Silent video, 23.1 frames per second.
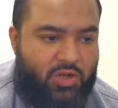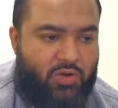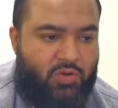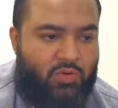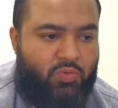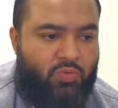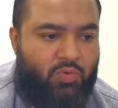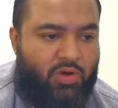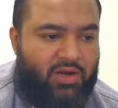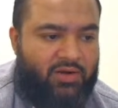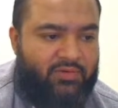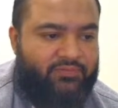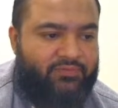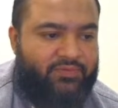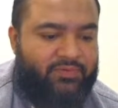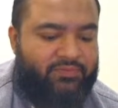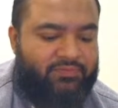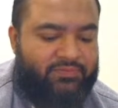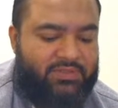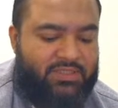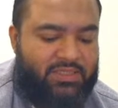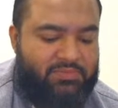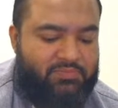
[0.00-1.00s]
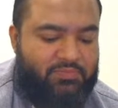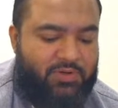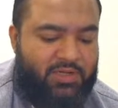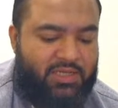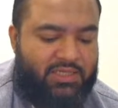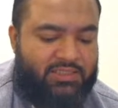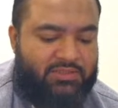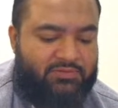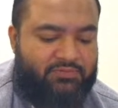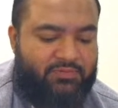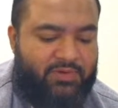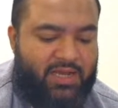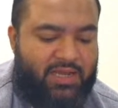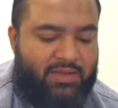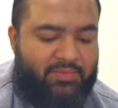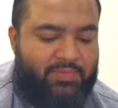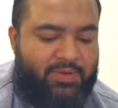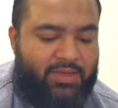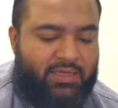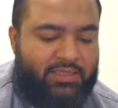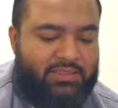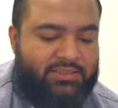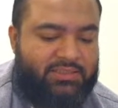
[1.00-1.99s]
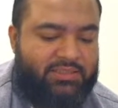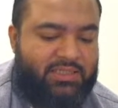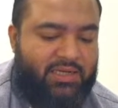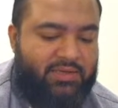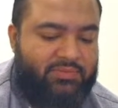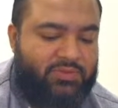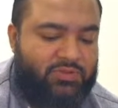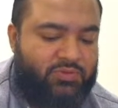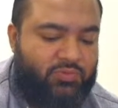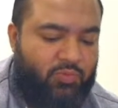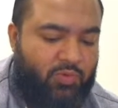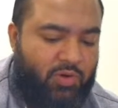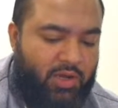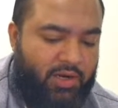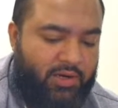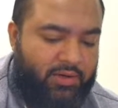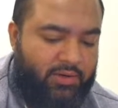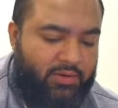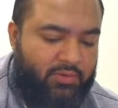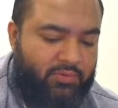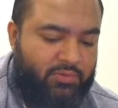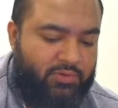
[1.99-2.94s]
150 plus 5x times 1,